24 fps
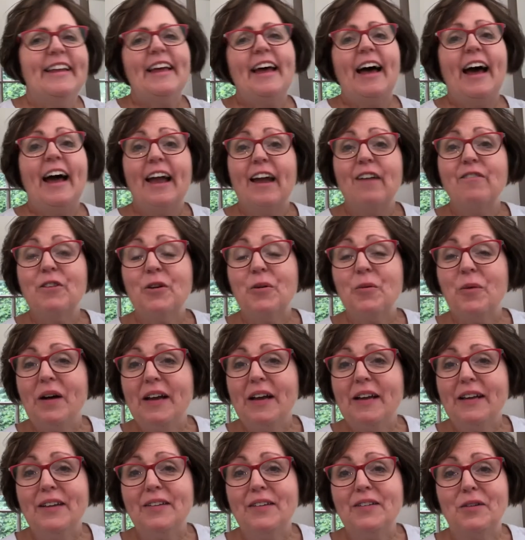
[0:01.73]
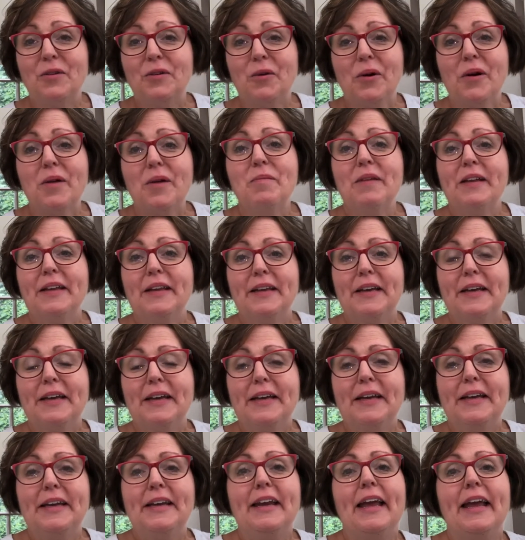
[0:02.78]
Hi everyone, it's Laura
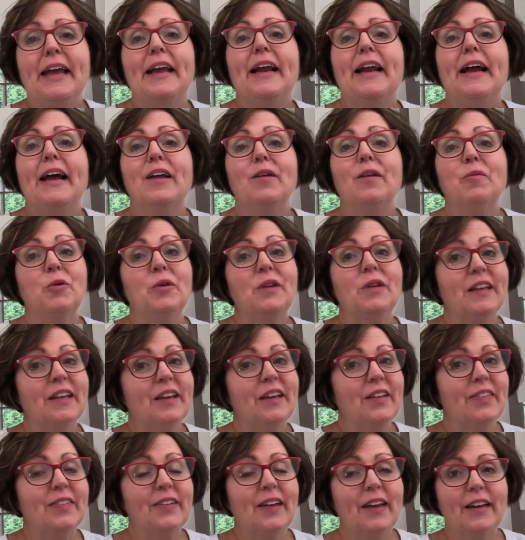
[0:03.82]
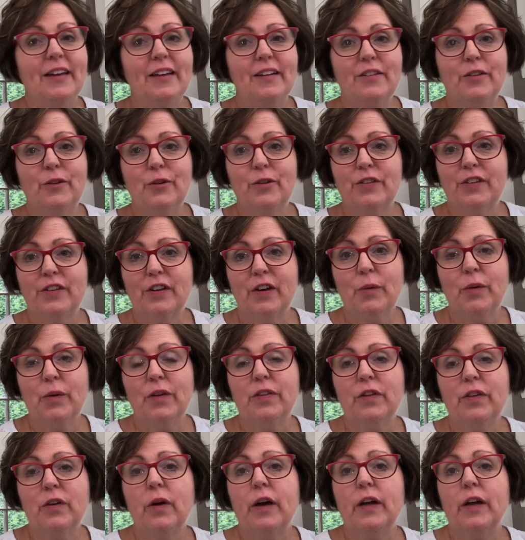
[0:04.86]
Milligan, and I am really excited to share
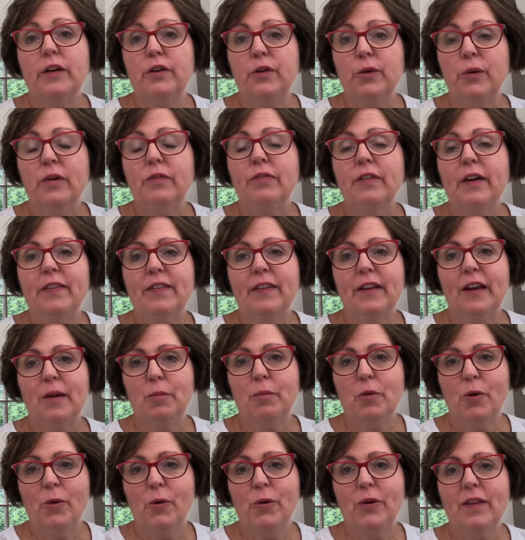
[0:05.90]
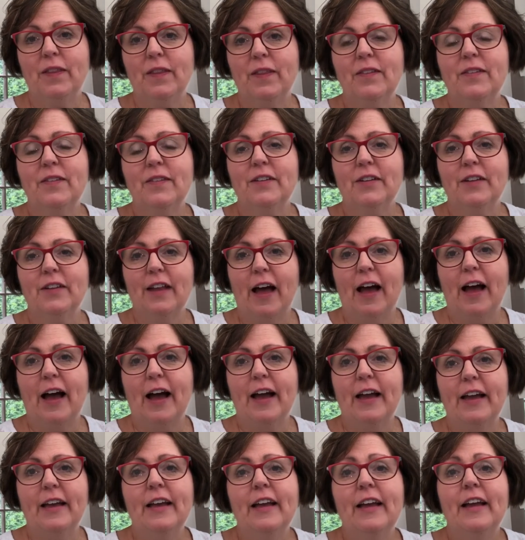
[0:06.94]
with you a new event that I'm holding this
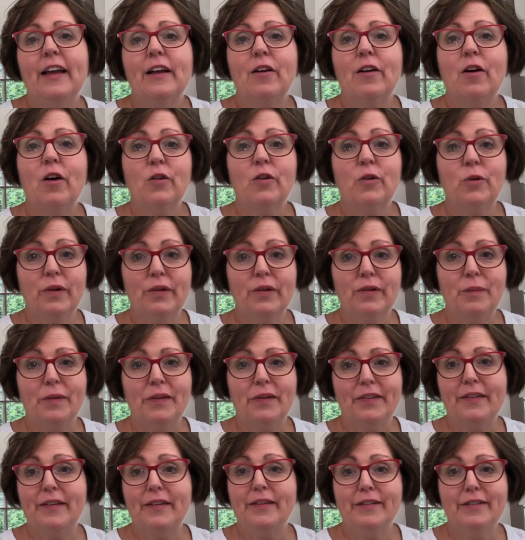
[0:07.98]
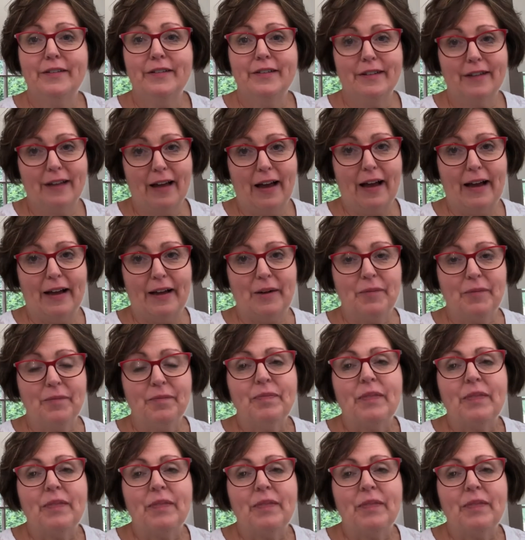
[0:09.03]
July called Christmas in July.